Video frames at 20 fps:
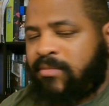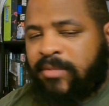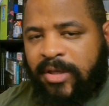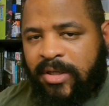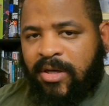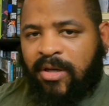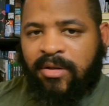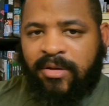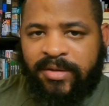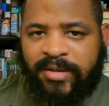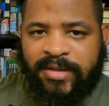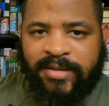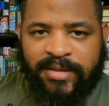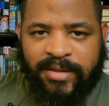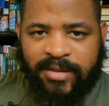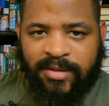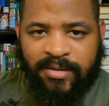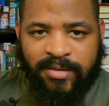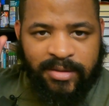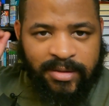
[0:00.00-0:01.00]
other
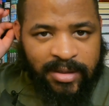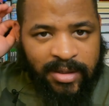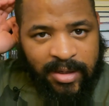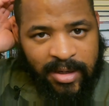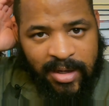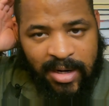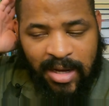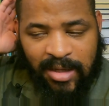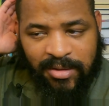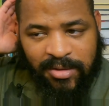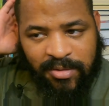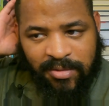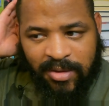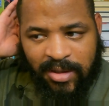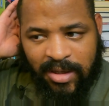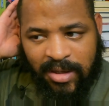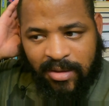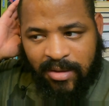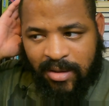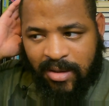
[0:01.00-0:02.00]
details, and I'll do
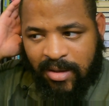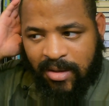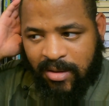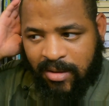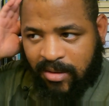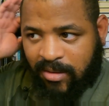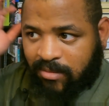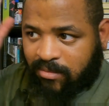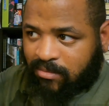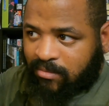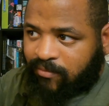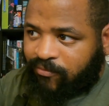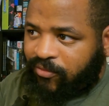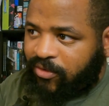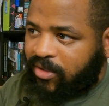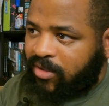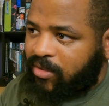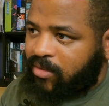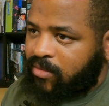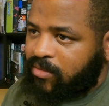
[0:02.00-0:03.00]
that in the
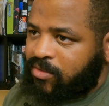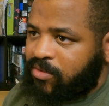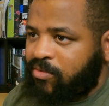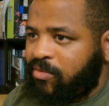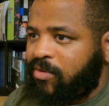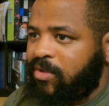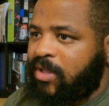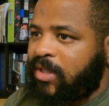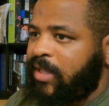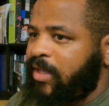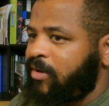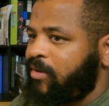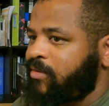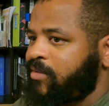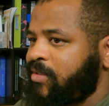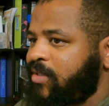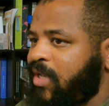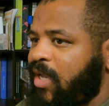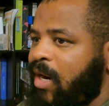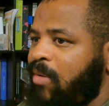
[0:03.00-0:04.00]
video sooner than later.
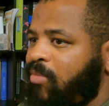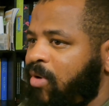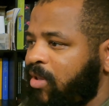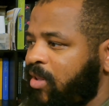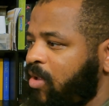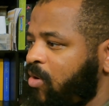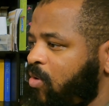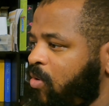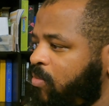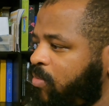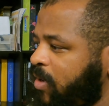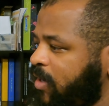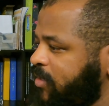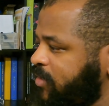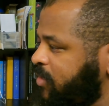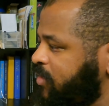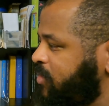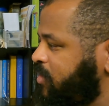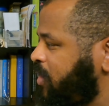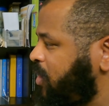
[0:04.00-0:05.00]
Just kind of break that whole
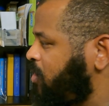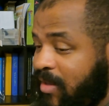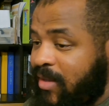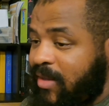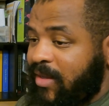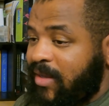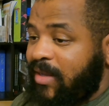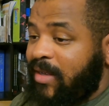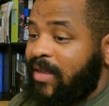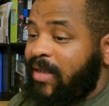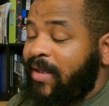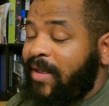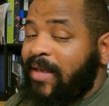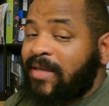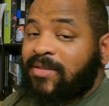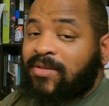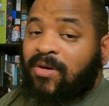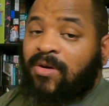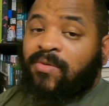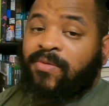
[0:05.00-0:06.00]
process down.
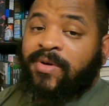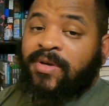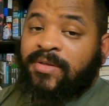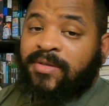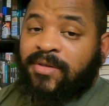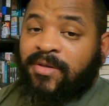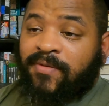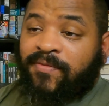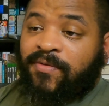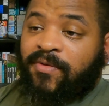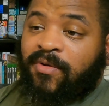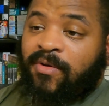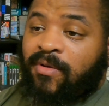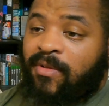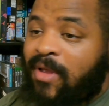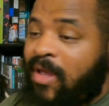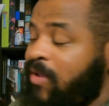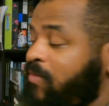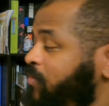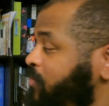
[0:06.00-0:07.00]
As always, if you
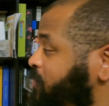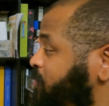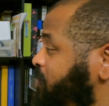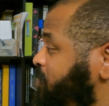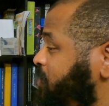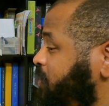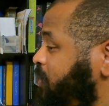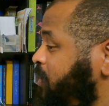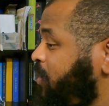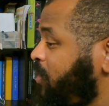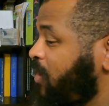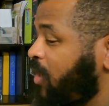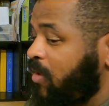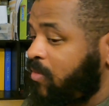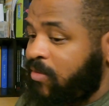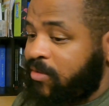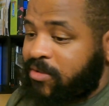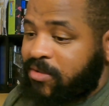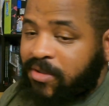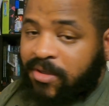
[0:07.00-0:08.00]
like what you see,
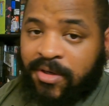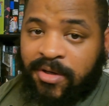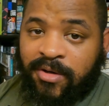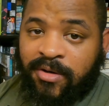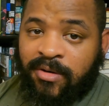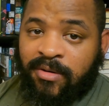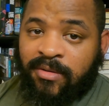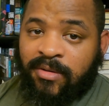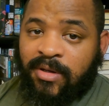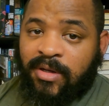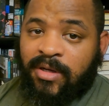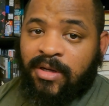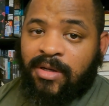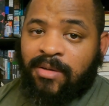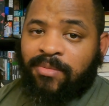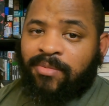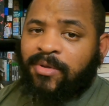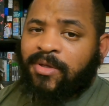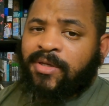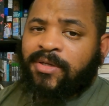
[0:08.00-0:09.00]
like what you hear,
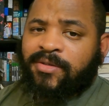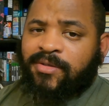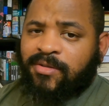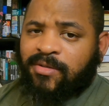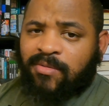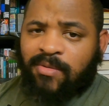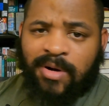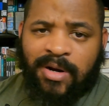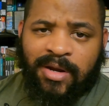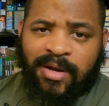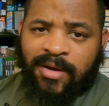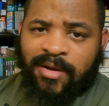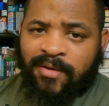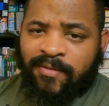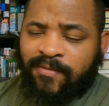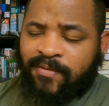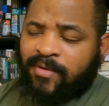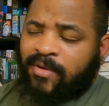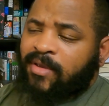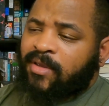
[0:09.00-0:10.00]
please
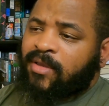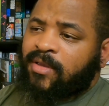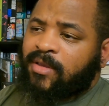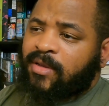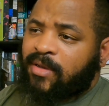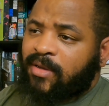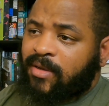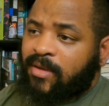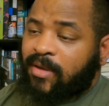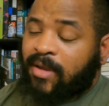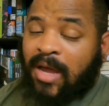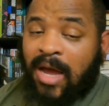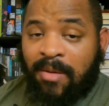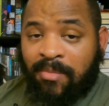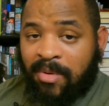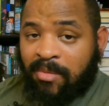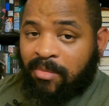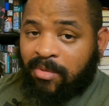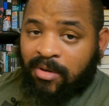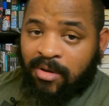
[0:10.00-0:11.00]
subscribe.
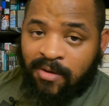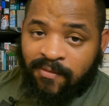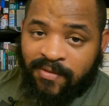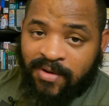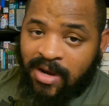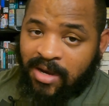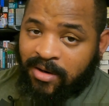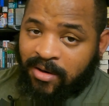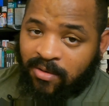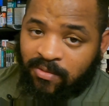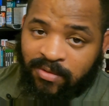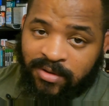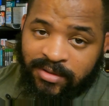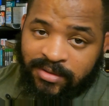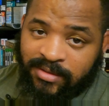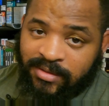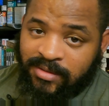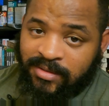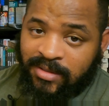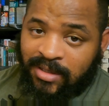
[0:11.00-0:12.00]
Comment below if you got any
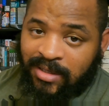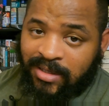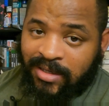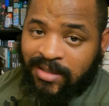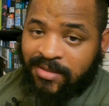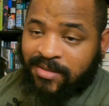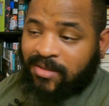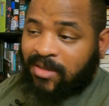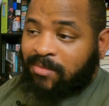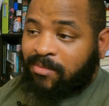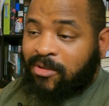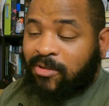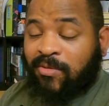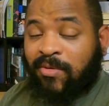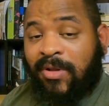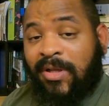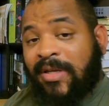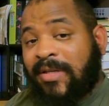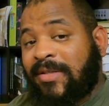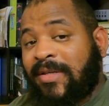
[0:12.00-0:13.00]
questions. I'll answer them as
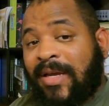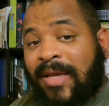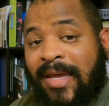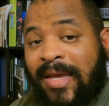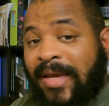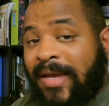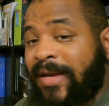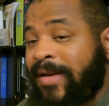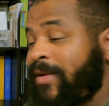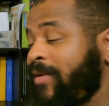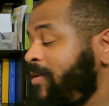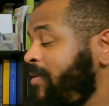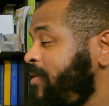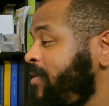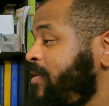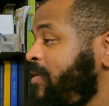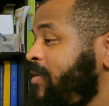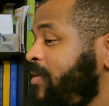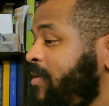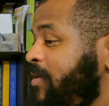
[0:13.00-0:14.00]
quickly as I can.
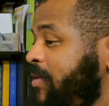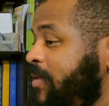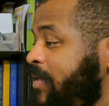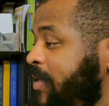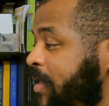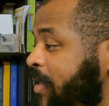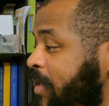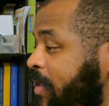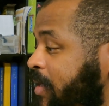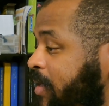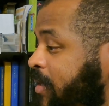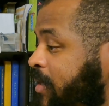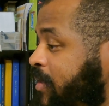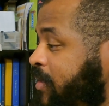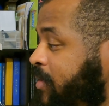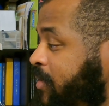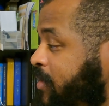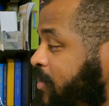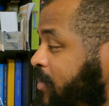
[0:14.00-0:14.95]
And